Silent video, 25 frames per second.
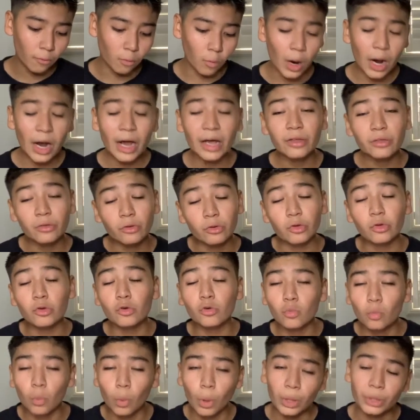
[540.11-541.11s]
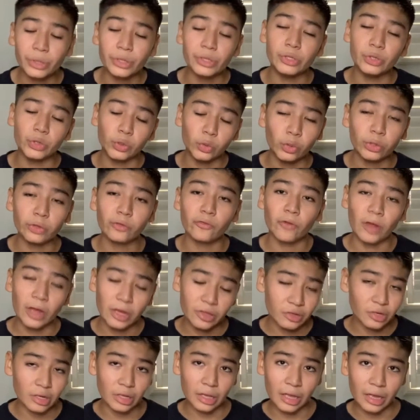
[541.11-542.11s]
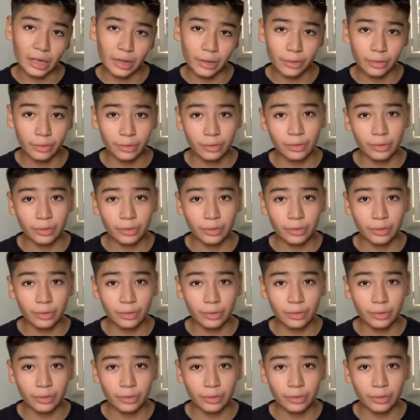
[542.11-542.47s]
Why do you want to join FaZe Clan?